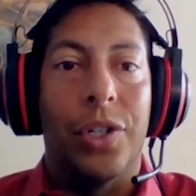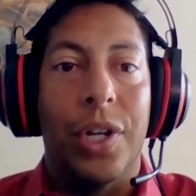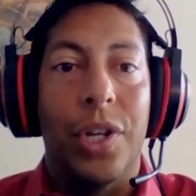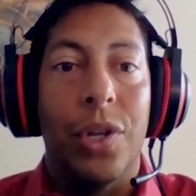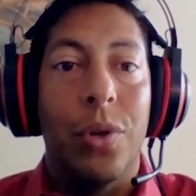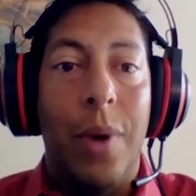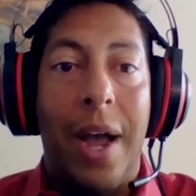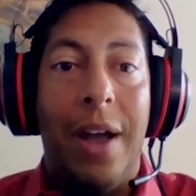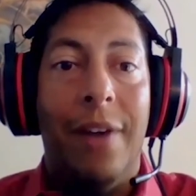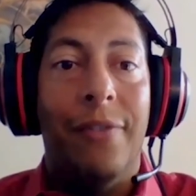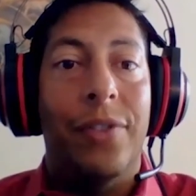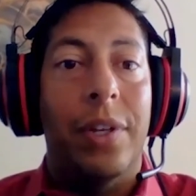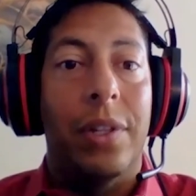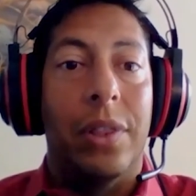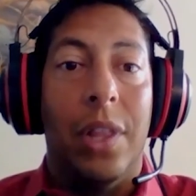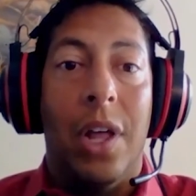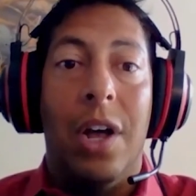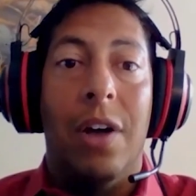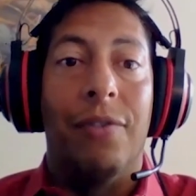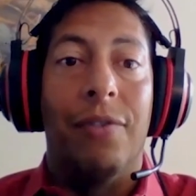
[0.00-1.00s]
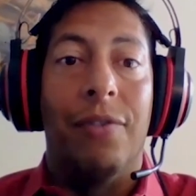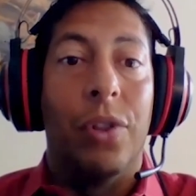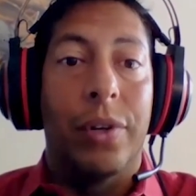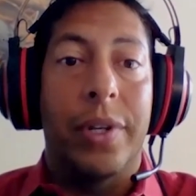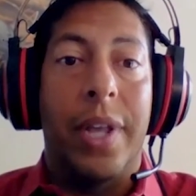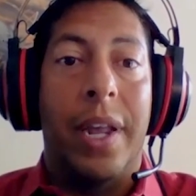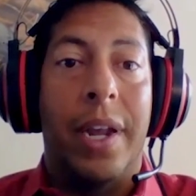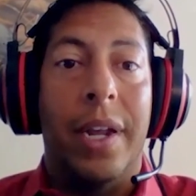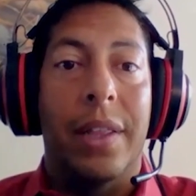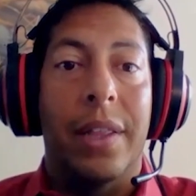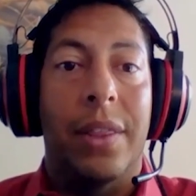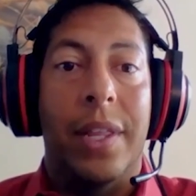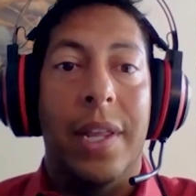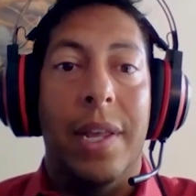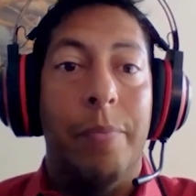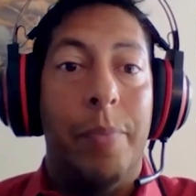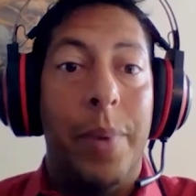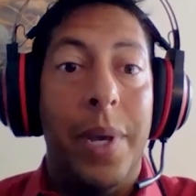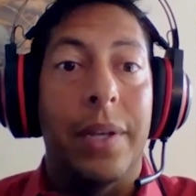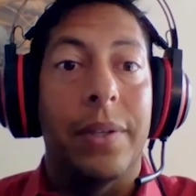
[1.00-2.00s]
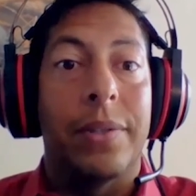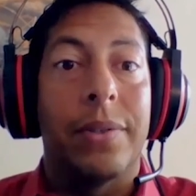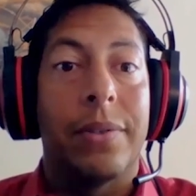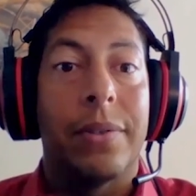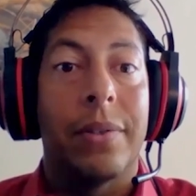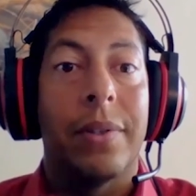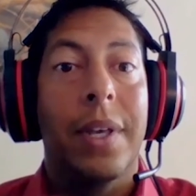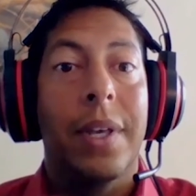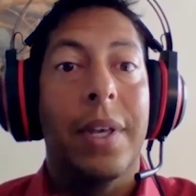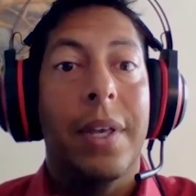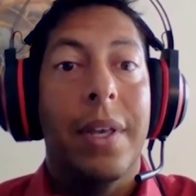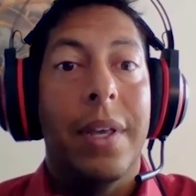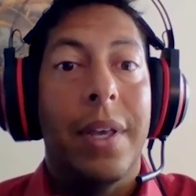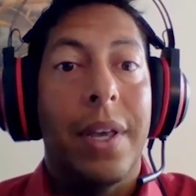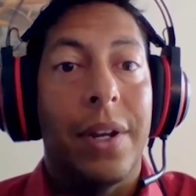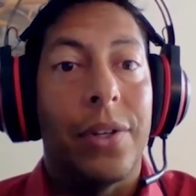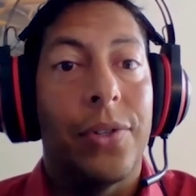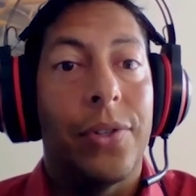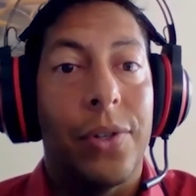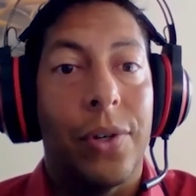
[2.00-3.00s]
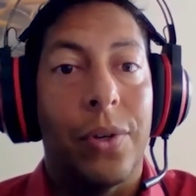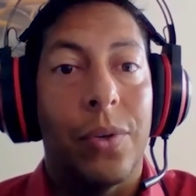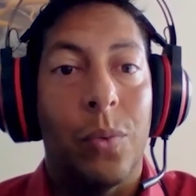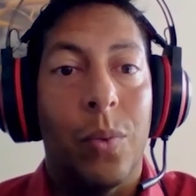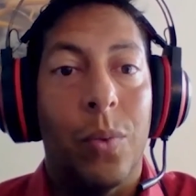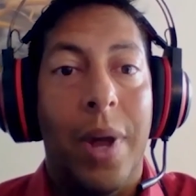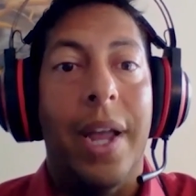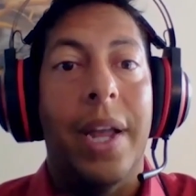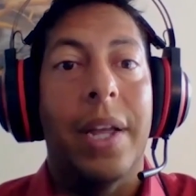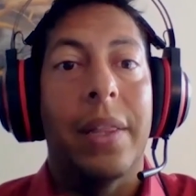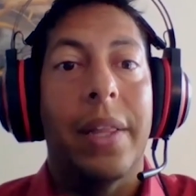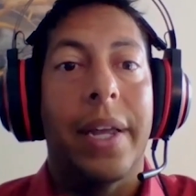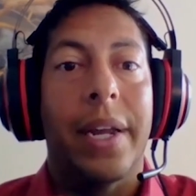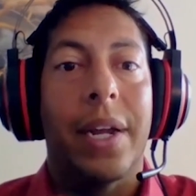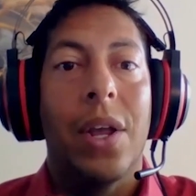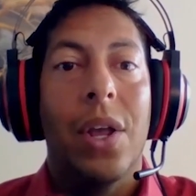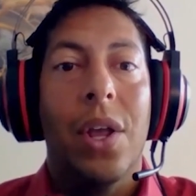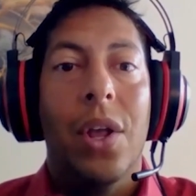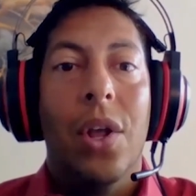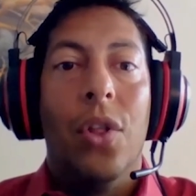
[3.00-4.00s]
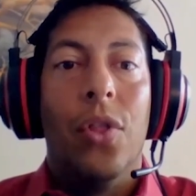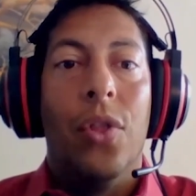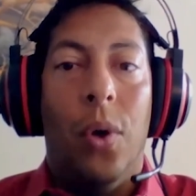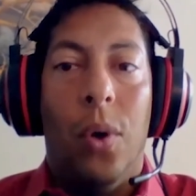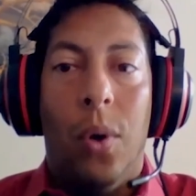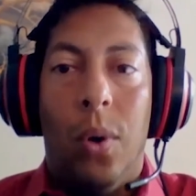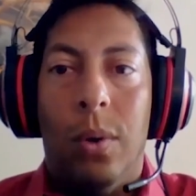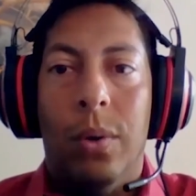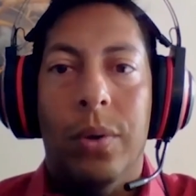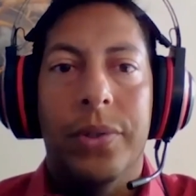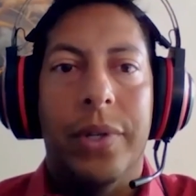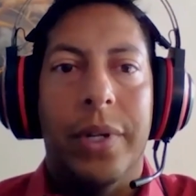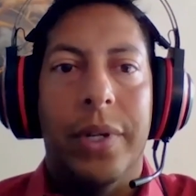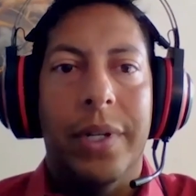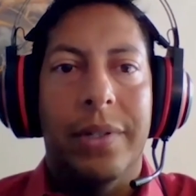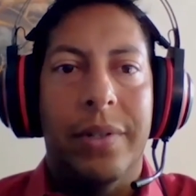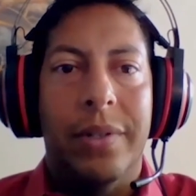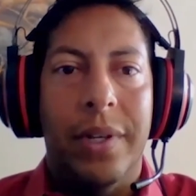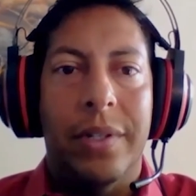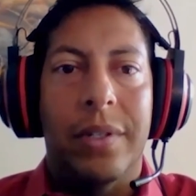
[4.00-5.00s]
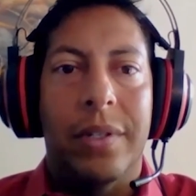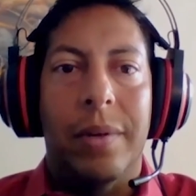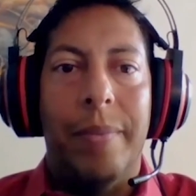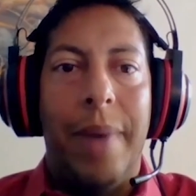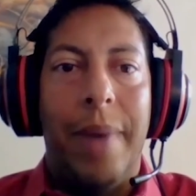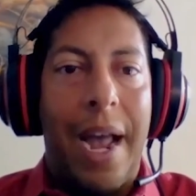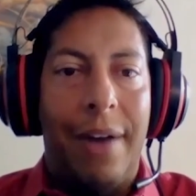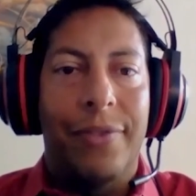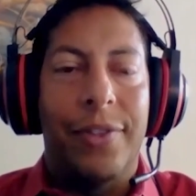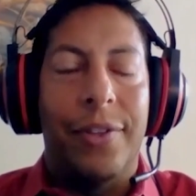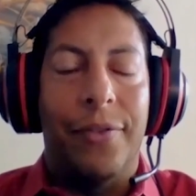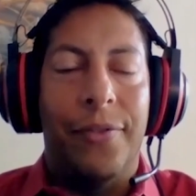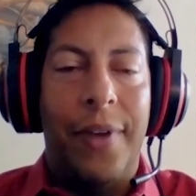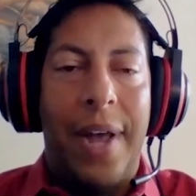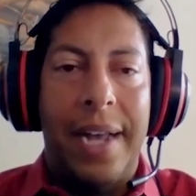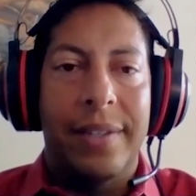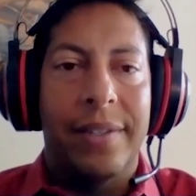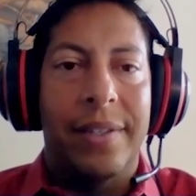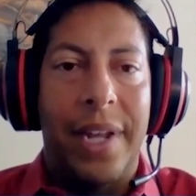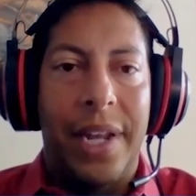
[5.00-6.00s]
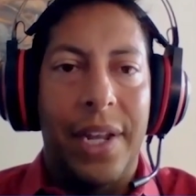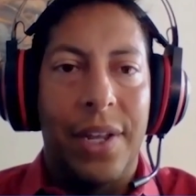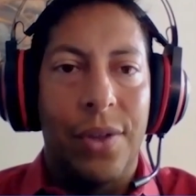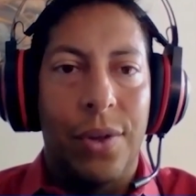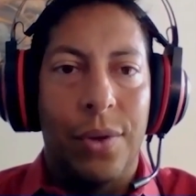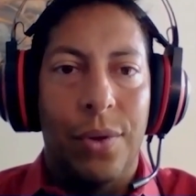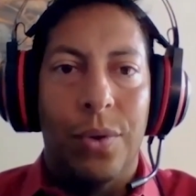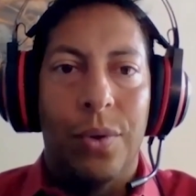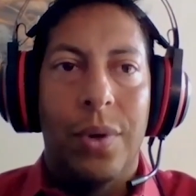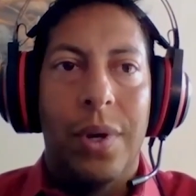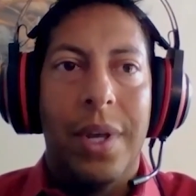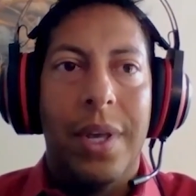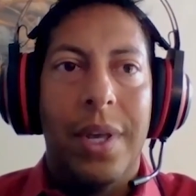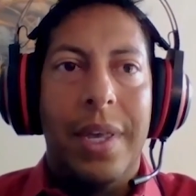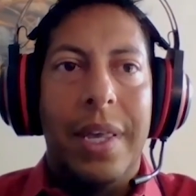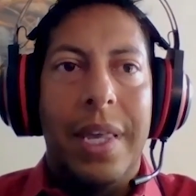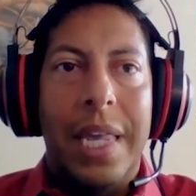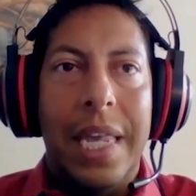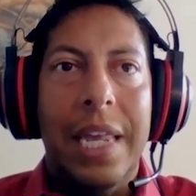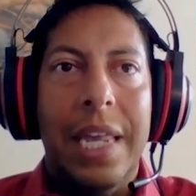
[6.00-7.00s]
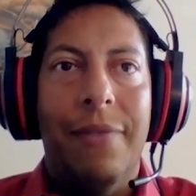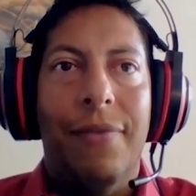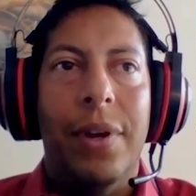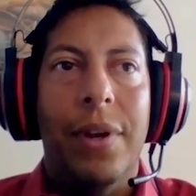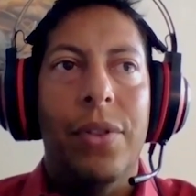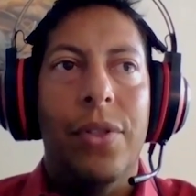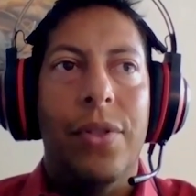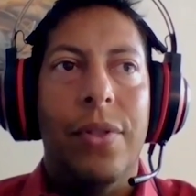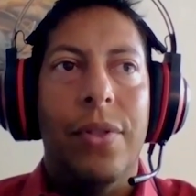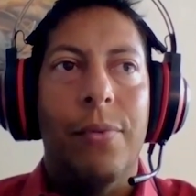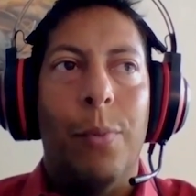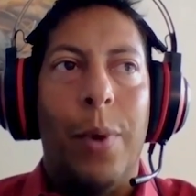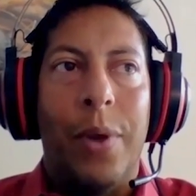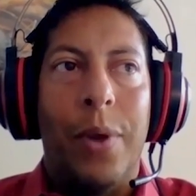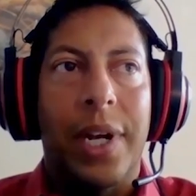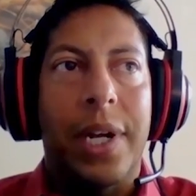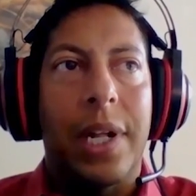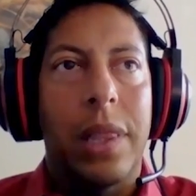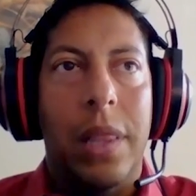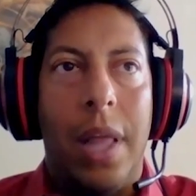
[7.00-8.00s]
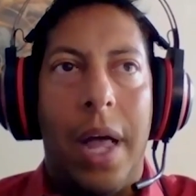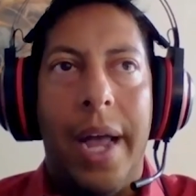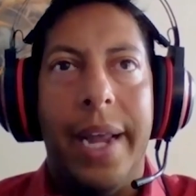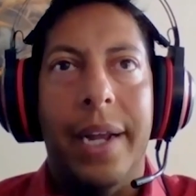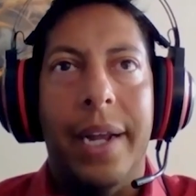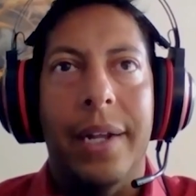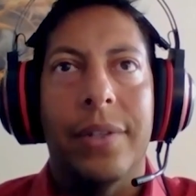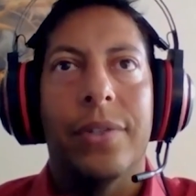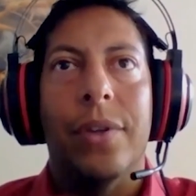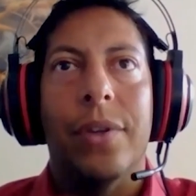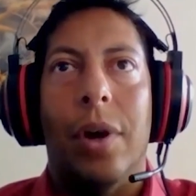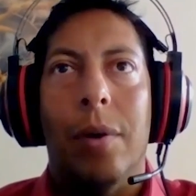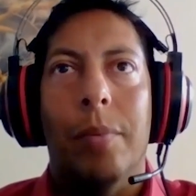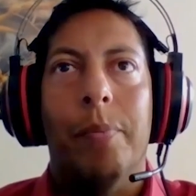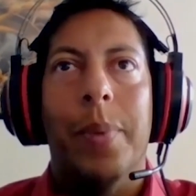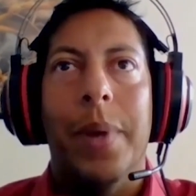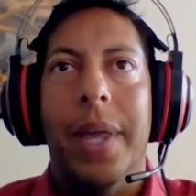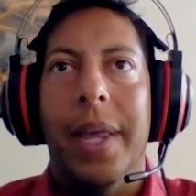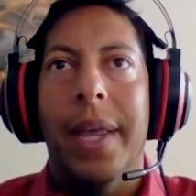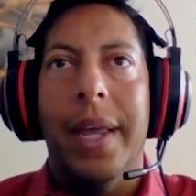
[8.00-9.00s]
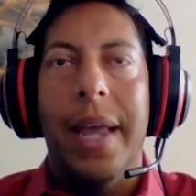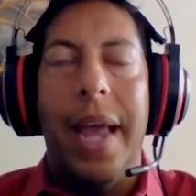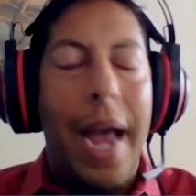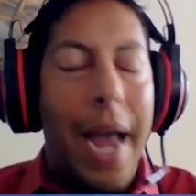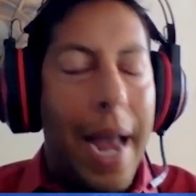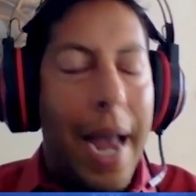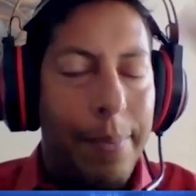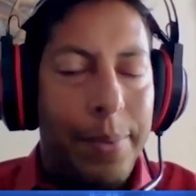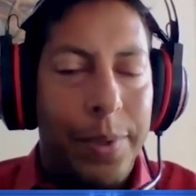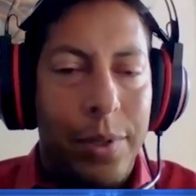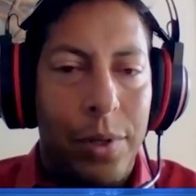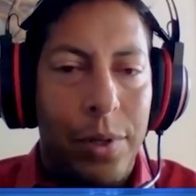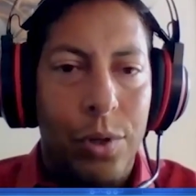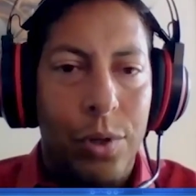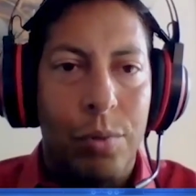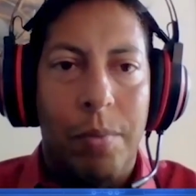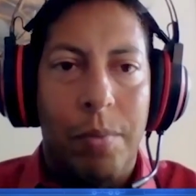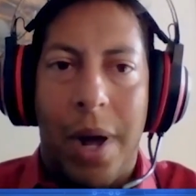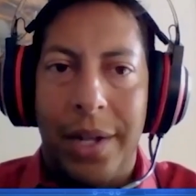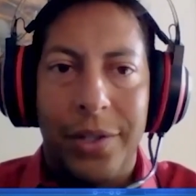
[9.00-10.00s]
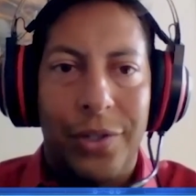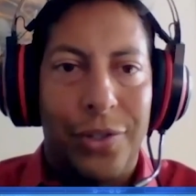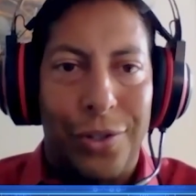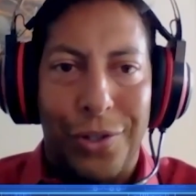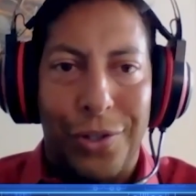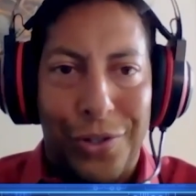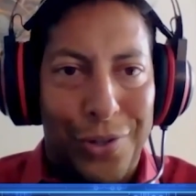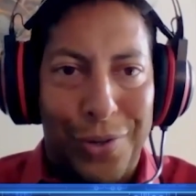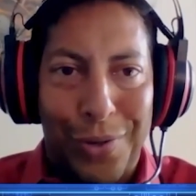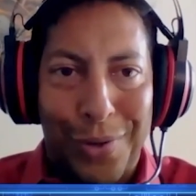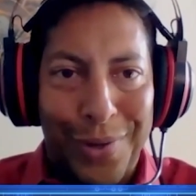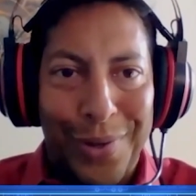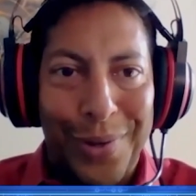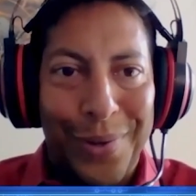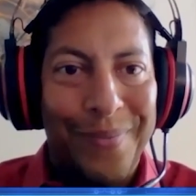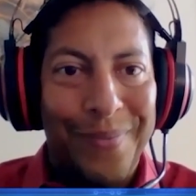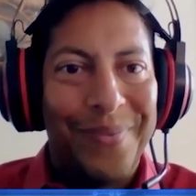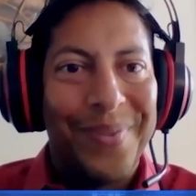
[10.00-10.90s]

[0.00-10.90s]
You have to love looking at the abyss in a certain way. Like the holes in a system have to fascinate you, even when the clients are being absolute monsters to you,